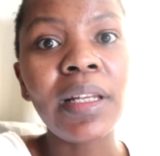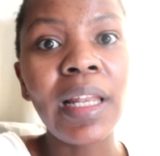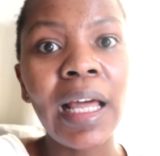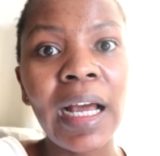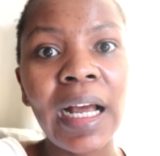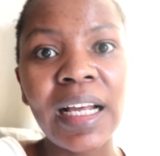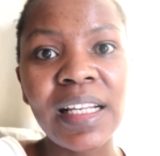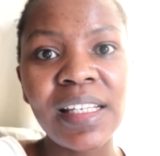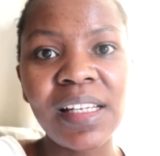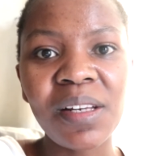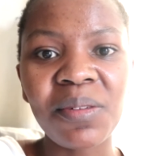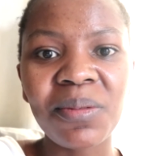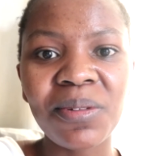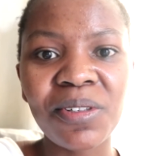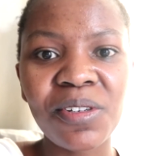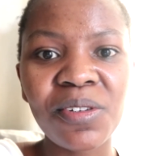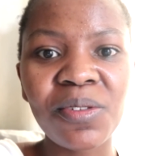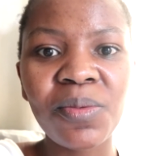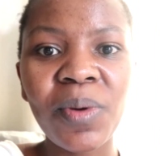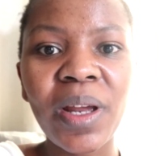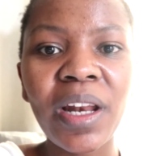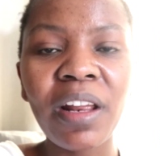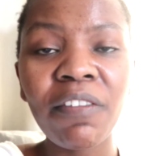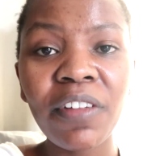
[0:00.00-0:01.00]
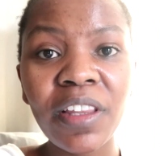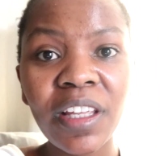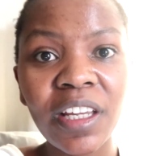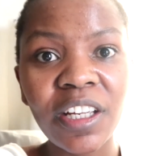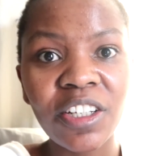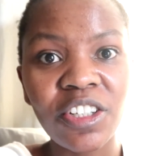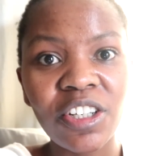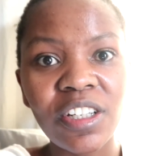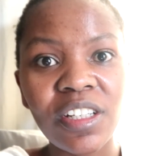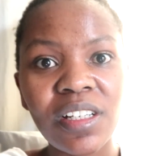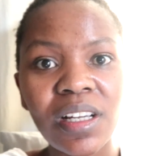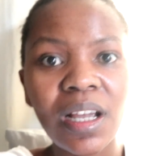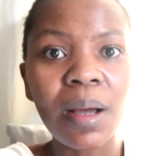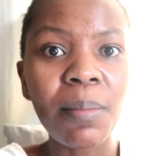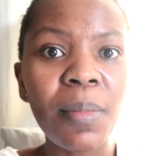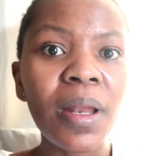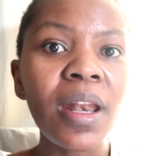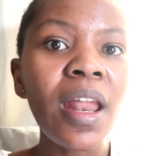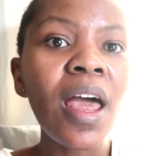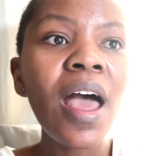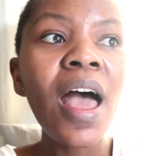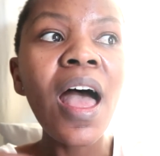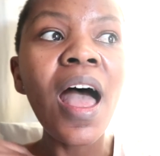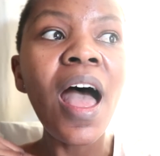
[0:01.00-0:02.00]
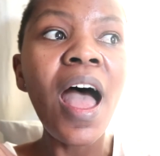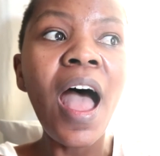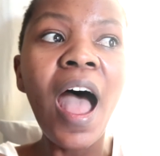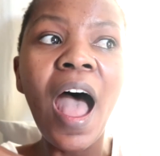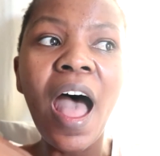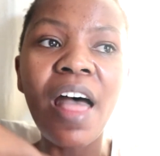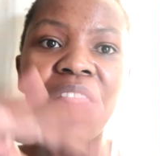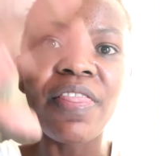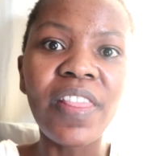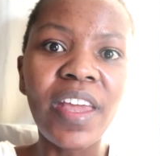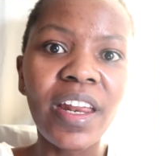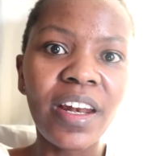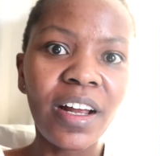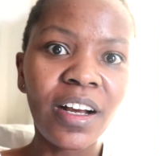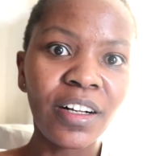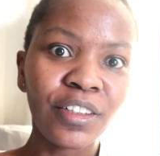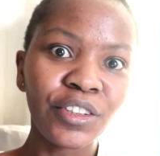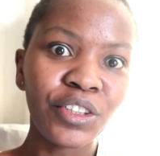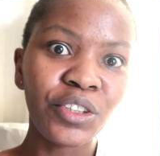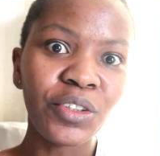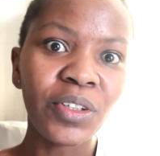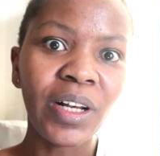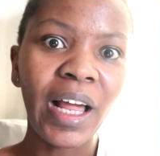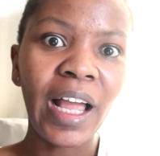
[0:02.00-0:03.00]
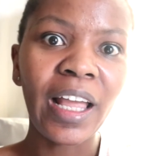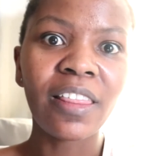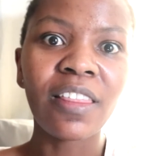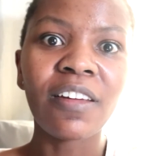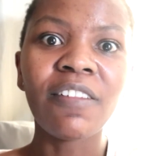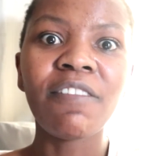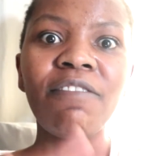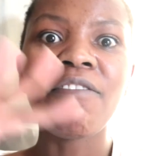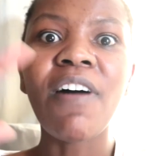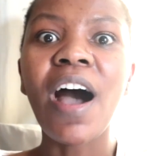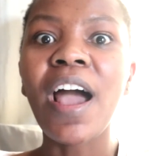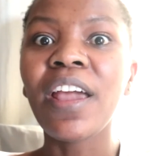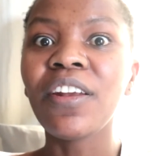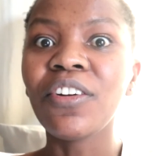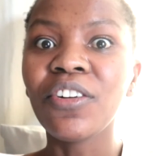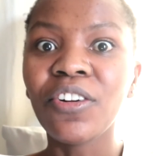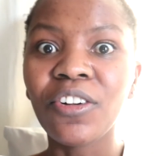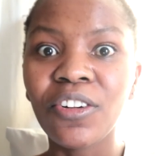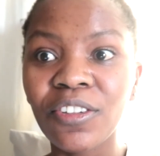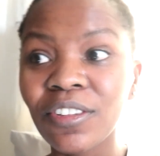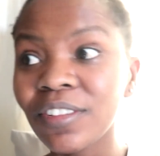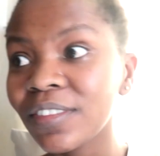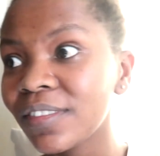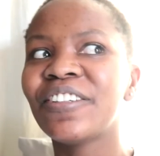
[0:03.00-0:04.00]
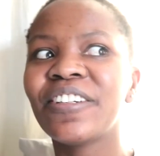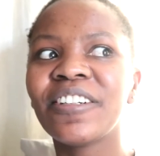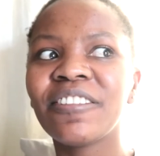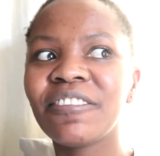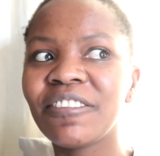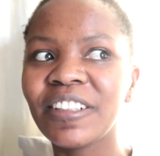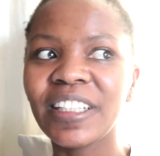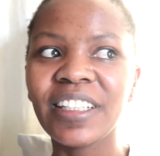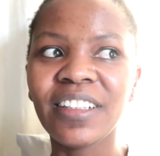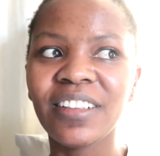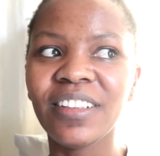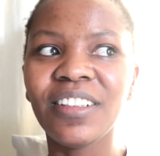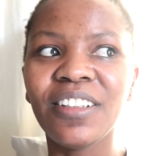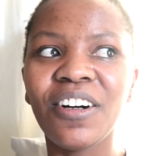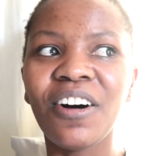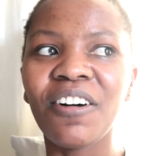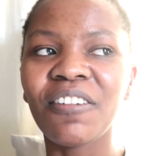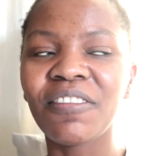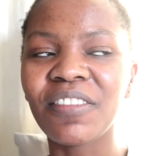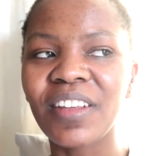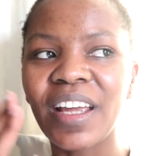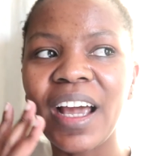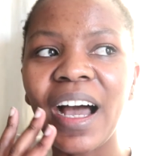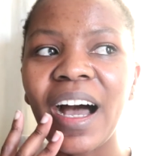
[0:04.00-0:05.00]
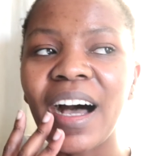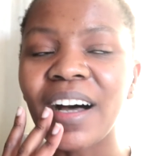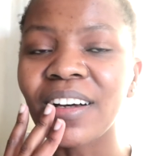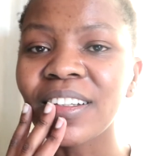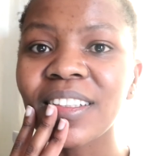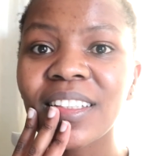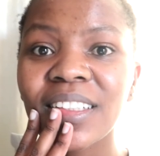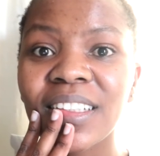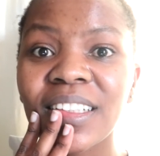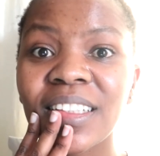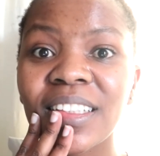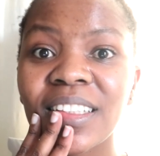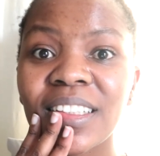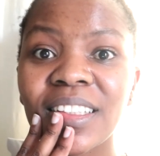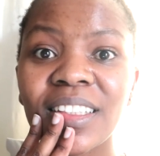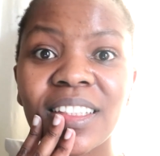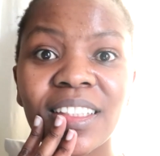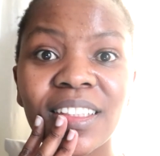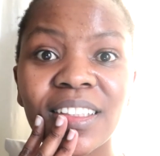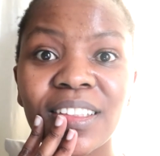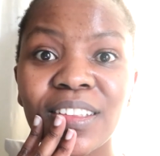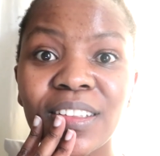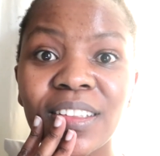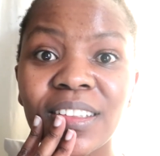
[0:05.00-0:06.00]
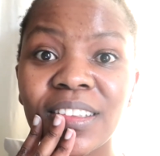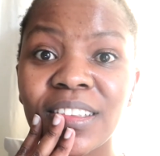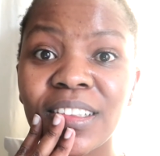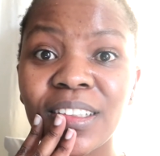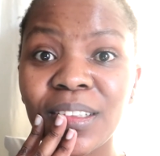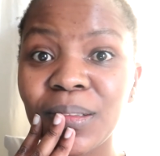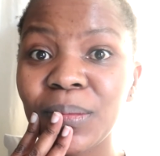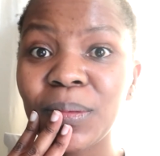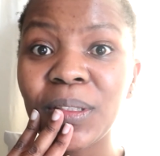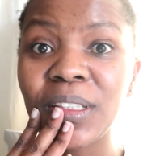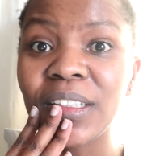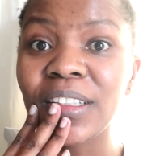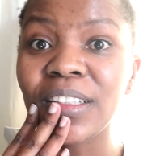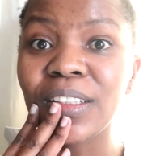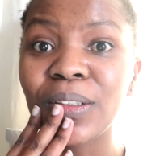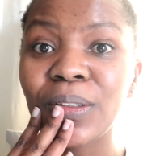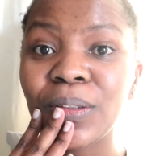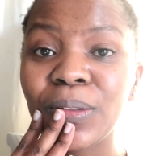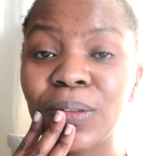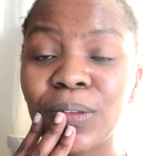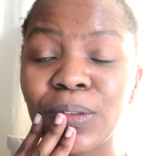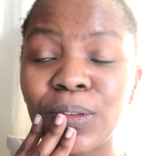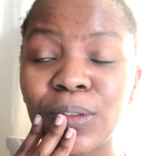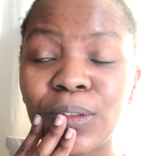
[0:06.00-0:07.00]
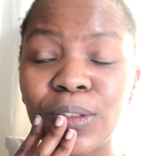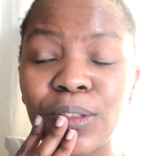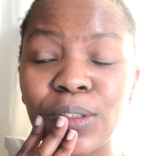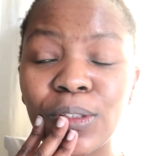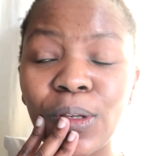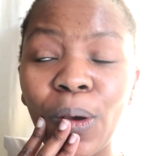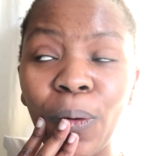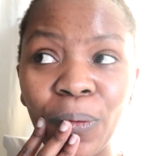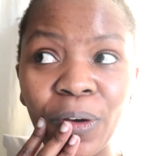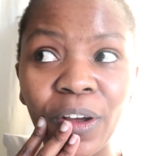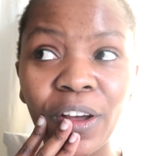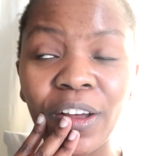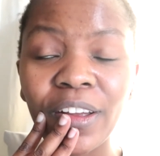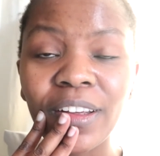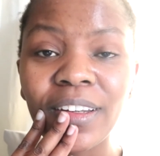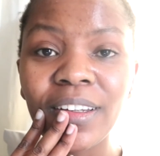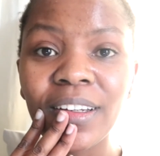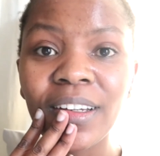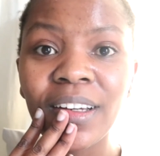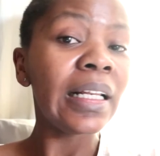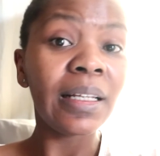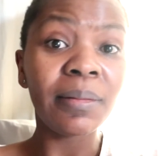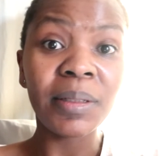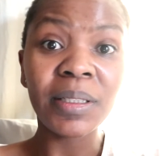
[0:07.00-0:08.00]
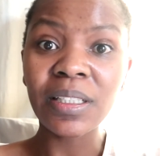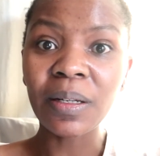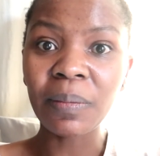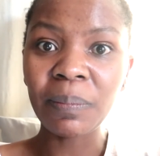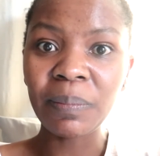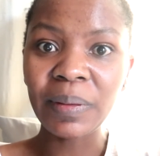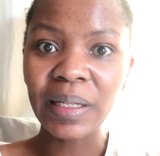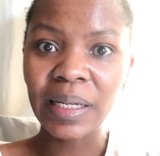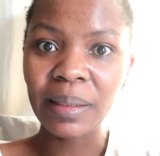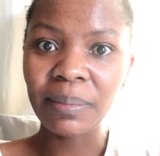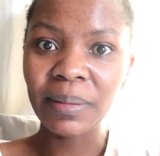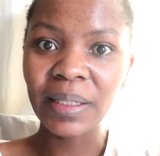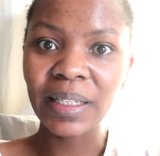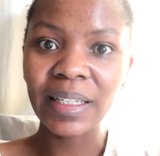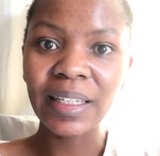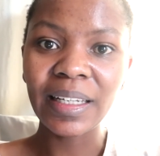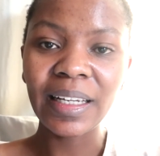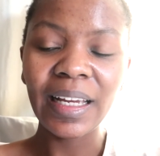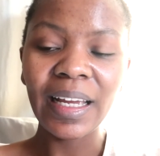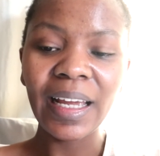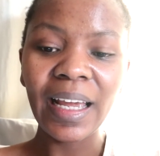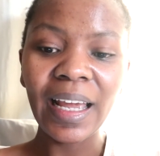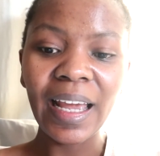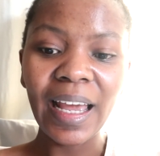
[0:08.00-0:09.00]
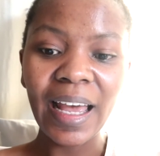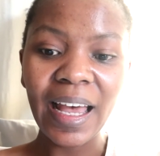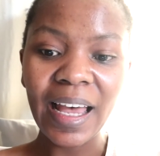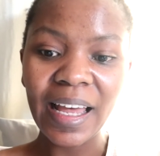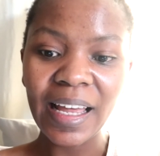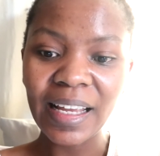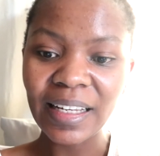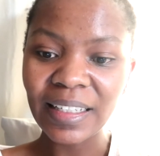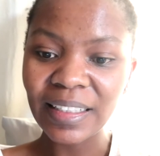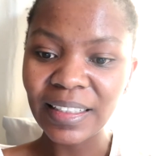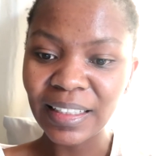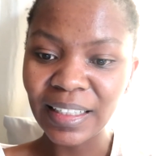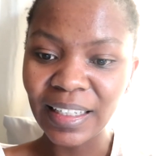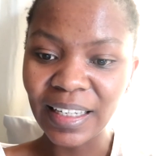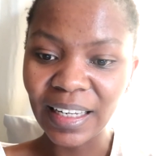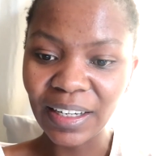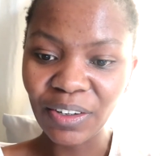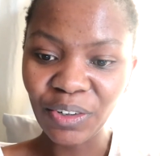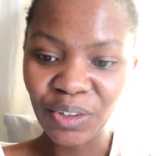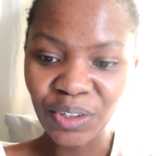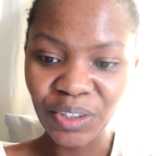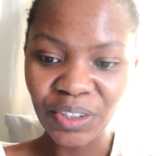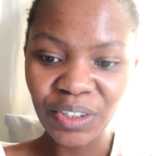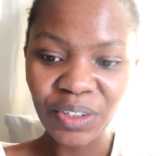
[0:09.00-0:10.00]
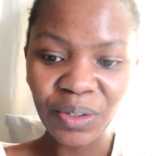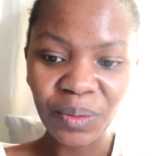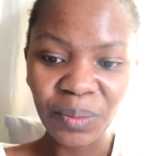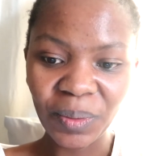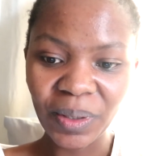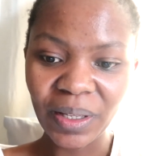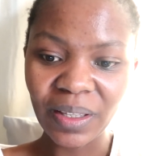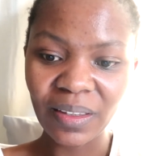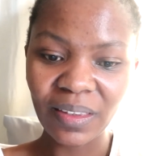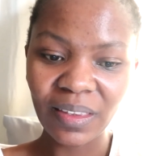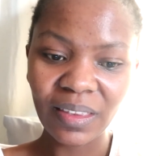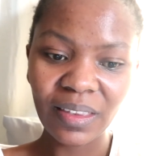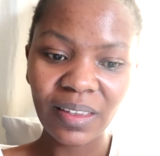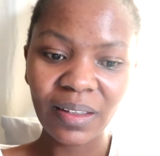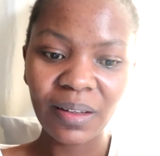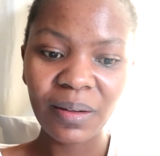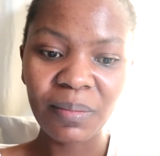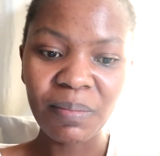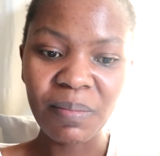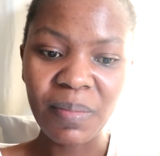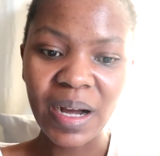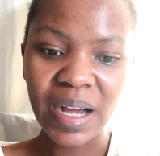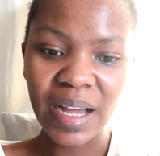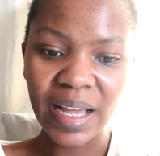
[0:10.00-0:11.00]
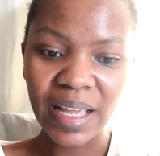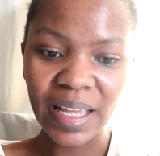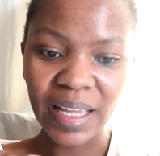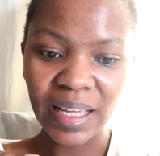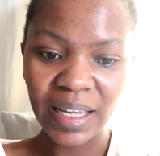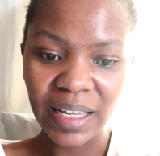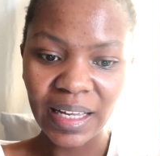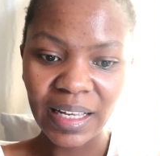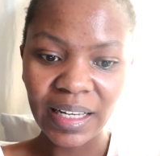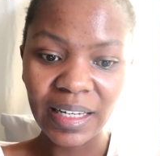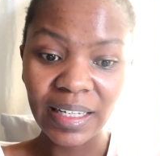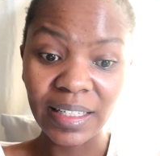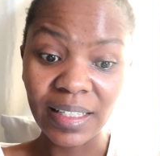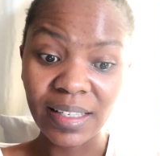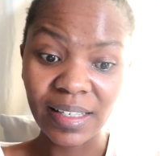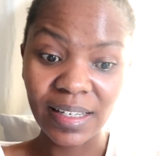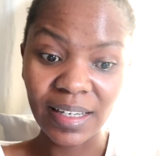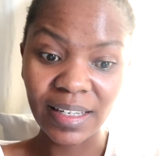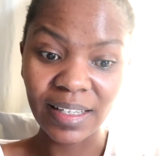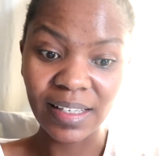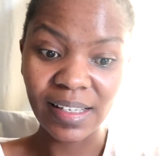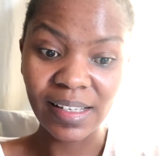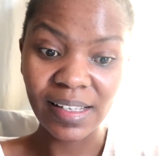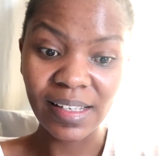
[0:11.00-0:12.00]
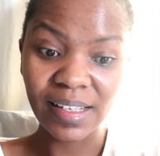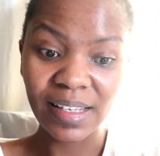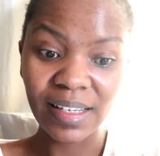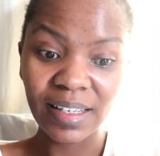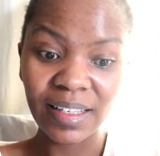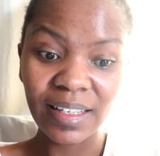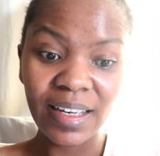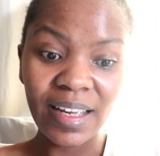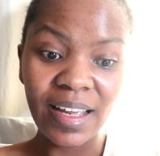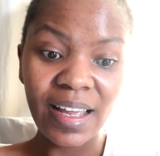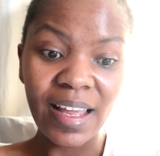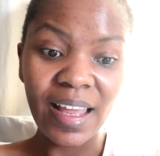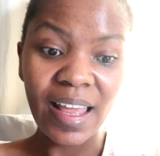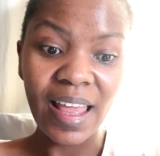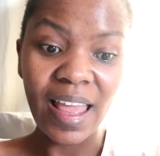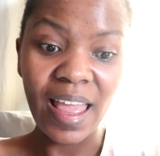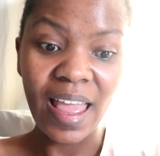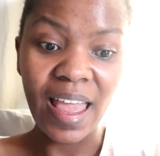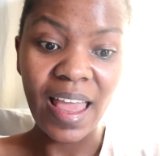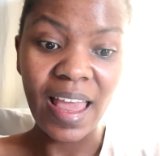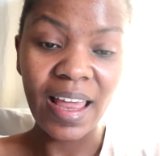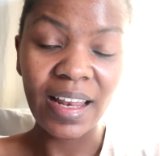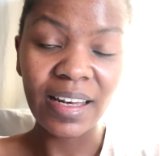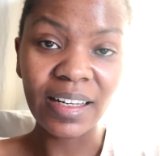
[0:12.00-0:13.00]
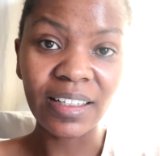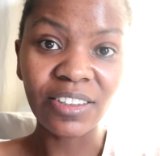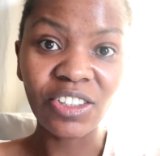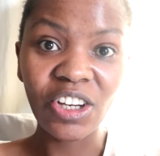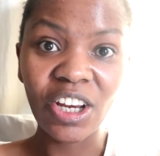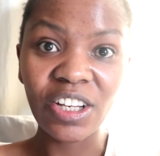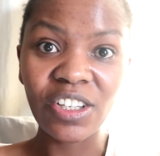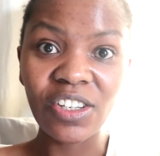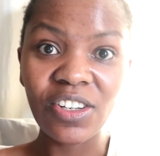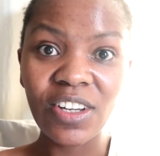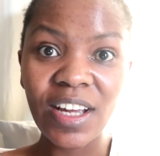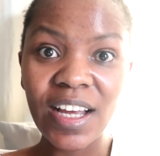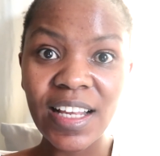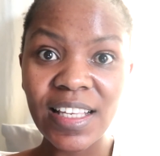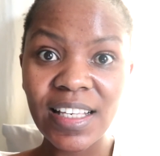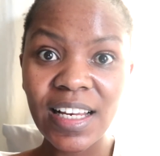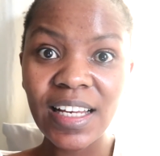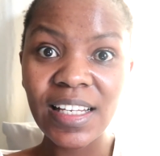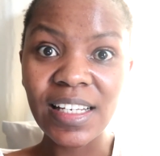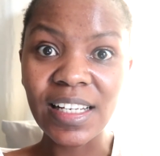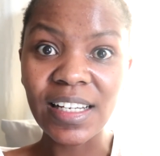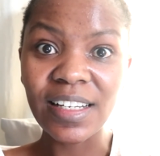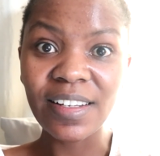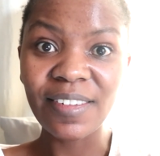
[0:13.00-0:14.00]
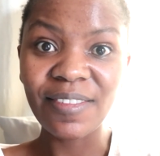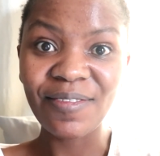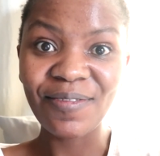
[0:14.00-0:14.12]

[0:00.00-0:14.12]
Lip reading: like I said, we're just waiting for the kitchen to come in, and then I'll do like the final reveal of their house. It's gonna be so good. Let me stop blabbing and get on with my listings, and I'll chat to you guys later.